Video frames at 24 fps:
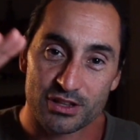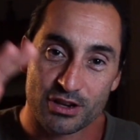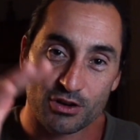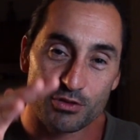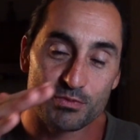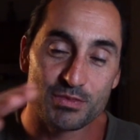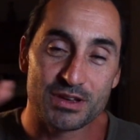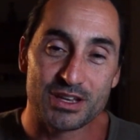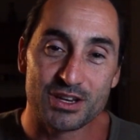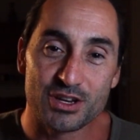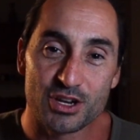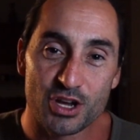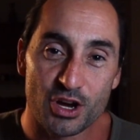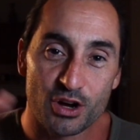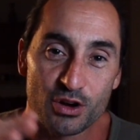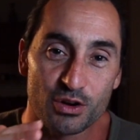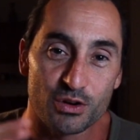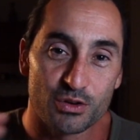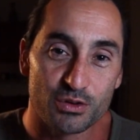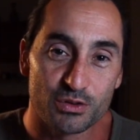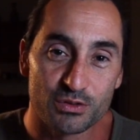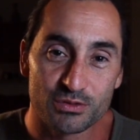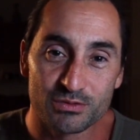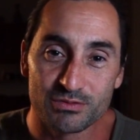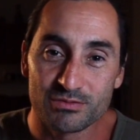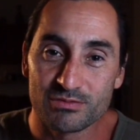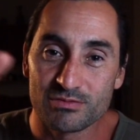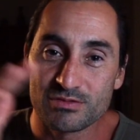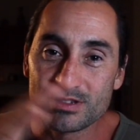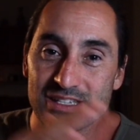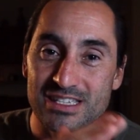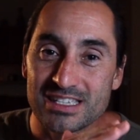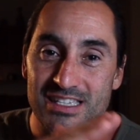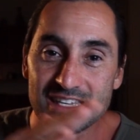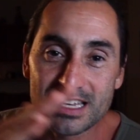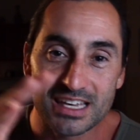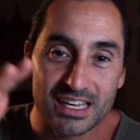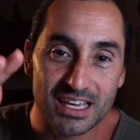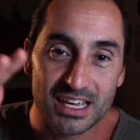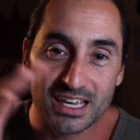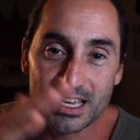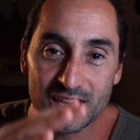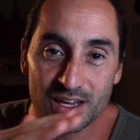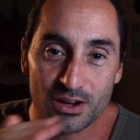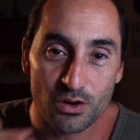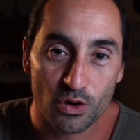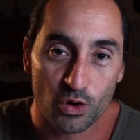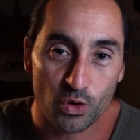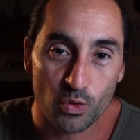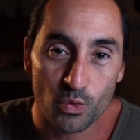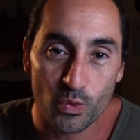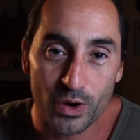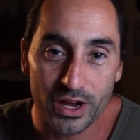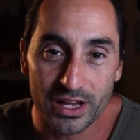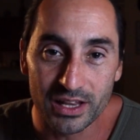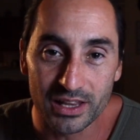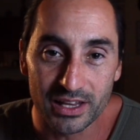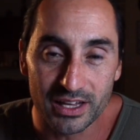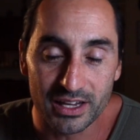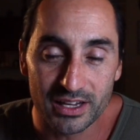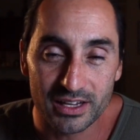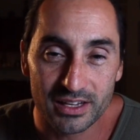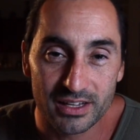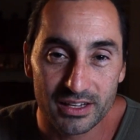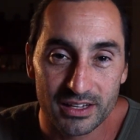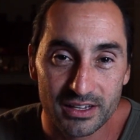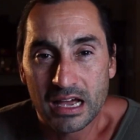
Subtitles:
there'd be no sinking or wiggling.